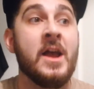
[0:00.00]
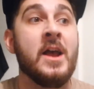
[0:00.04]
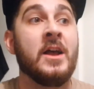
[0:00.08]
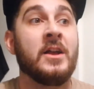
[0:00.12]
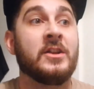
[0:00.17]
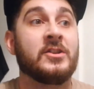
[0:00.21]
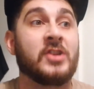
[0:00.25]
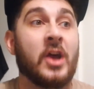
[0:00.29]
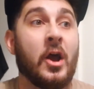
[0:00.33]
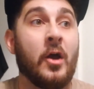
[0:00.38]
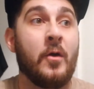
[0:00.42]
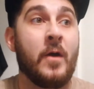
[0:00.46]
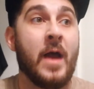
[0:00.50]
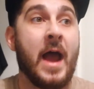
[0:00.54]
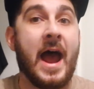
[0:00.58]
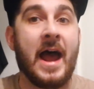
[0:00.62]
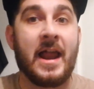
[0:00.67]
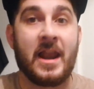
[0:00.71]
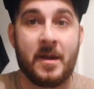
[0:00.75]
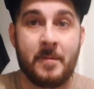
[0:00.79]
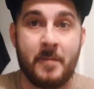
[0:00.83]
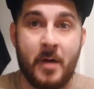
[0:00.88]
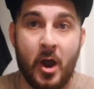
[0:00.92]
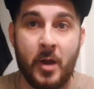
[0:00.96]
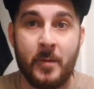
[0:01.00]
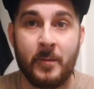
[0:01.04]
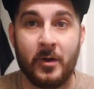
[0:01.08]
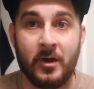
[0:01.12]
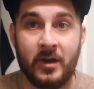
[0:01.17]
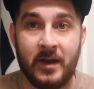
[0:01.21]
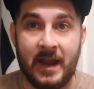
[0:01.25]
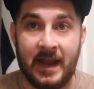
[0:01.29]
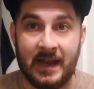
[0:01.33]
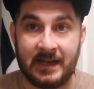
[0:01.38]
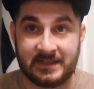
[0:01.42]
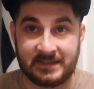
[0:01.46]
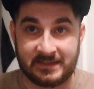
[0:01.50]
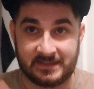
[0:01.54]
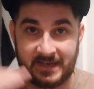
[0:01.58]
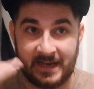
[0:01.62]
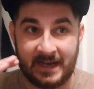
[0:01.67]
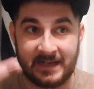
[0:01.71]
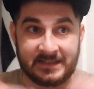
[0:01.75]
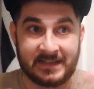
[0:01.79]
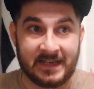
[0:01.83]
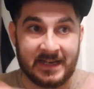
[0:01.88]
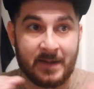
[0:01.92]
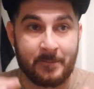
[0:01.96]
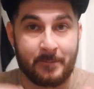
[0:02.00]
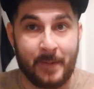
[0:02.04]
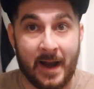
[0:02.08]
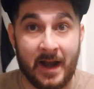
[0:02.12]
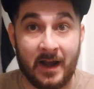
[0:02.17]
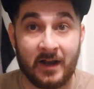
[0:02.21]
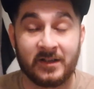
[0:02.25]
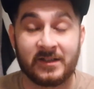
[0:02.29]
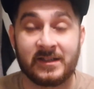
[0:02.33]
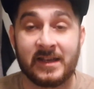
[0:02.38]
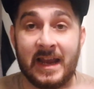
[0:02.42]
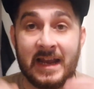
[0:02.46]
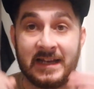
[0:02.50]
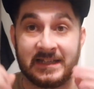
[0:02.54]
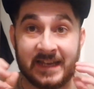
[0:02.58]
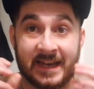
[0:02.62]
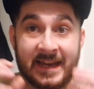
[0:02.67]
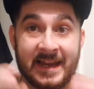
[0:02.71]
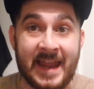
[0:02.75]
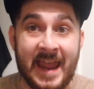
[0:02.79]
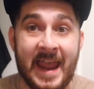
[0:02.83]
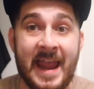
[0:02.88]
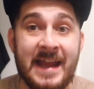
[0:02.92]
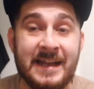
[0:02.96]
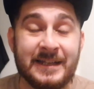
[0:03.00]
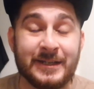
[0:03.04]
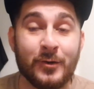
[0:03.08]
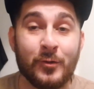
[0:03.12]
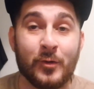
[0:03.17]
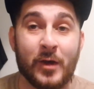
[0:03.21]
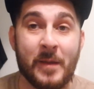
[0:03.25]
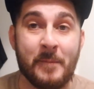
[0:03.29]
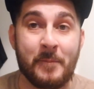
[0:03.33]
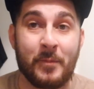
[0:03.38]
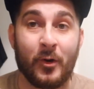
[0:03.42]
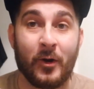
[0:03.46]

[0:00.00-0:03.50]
So at the moment, it's in the balance. It's a key talking point